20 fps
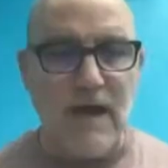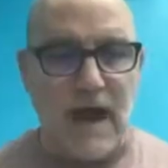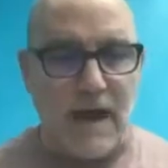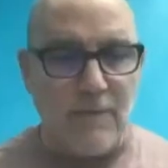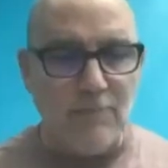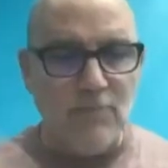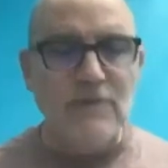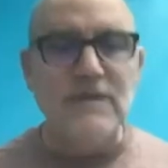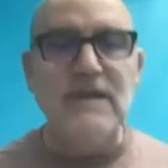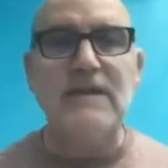
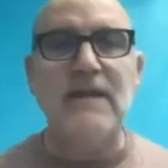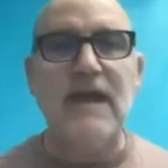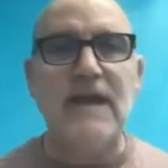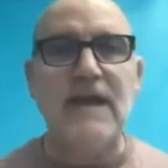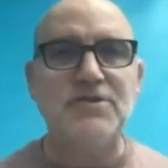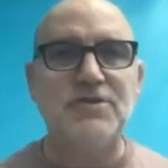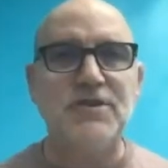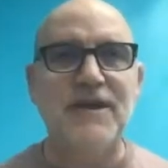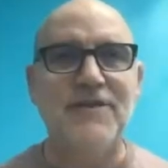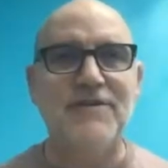I'm really glad
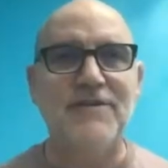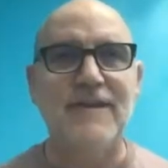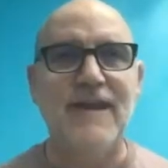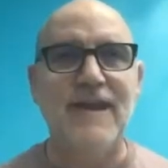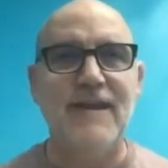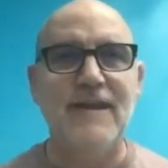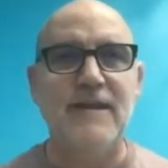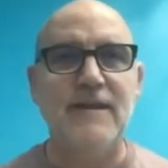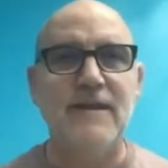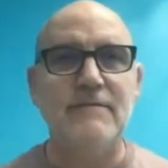you're here
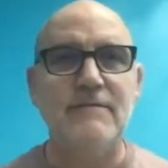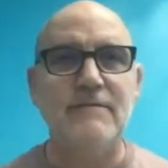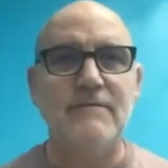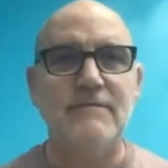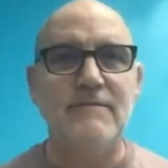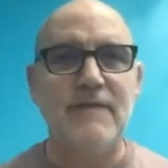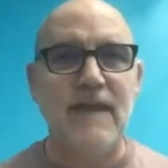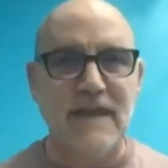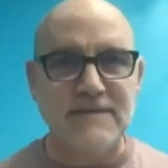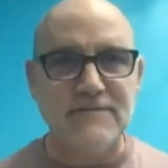today, Ian.
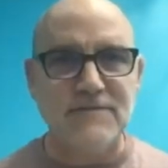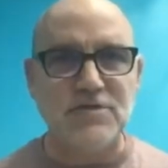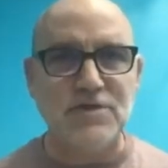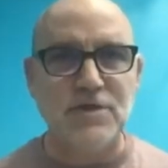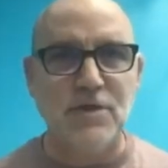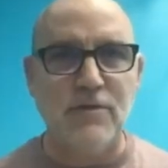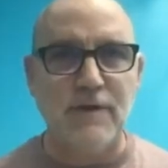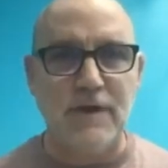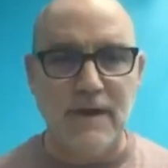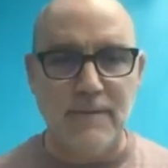Thanks for
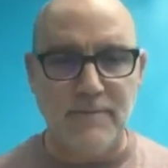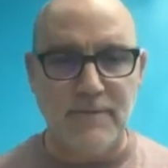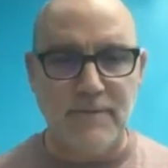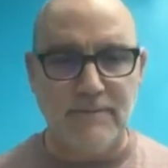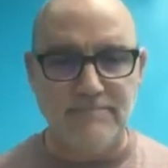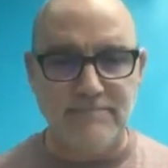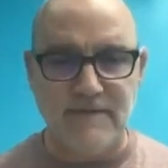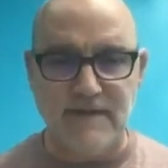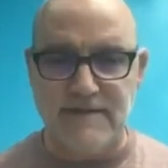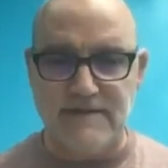showing up.
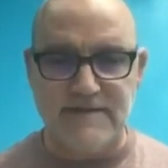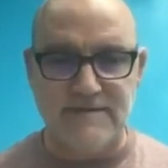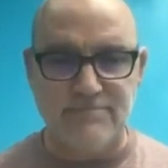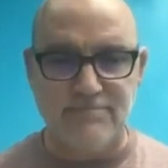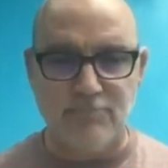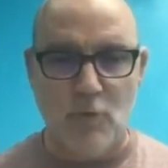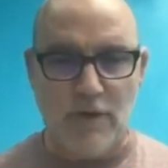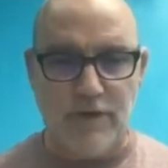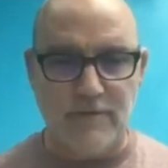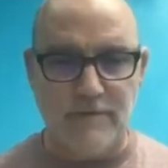It's
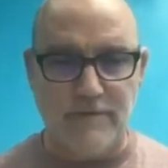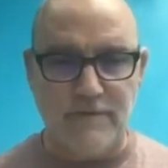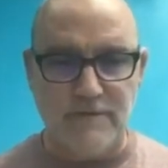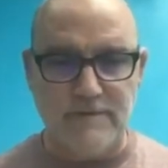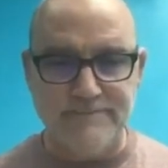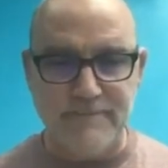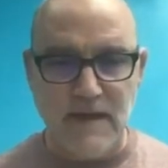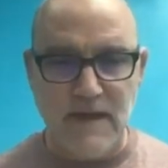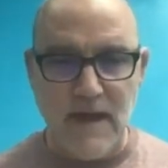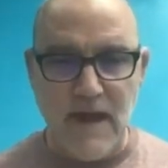wonderful.
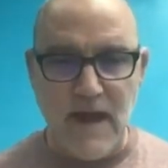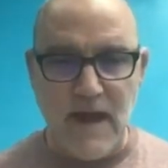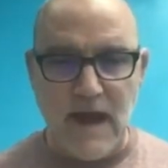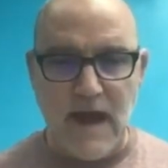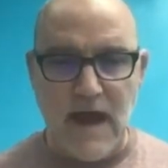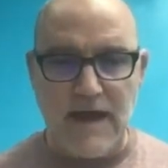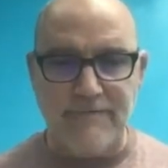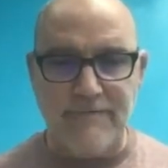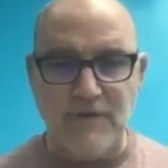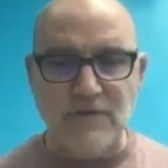
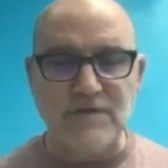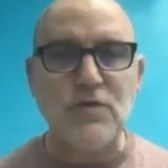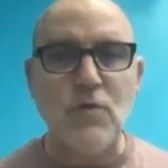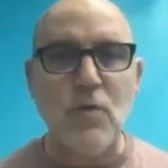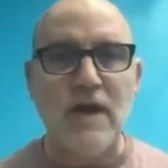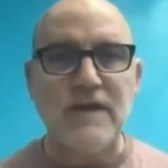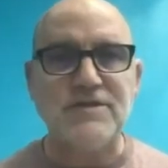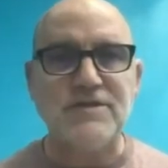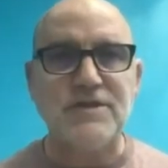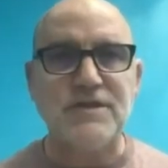First
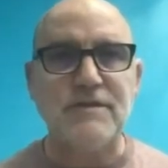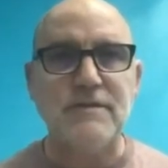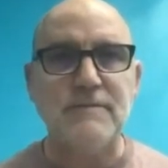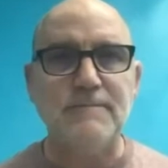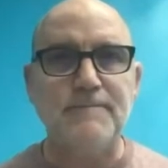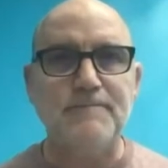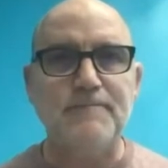question.